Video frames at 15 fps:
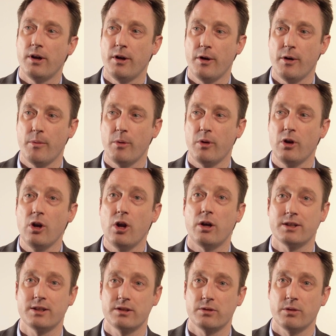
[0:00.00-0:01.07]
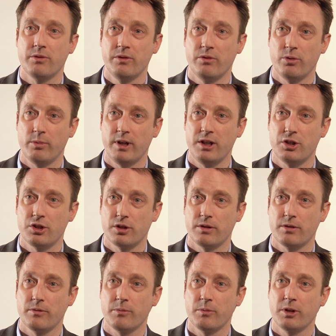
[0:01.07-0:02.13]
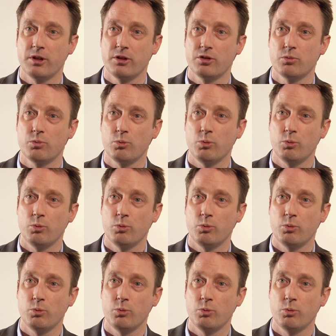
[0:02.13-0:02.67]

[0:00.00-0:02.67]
loss of information because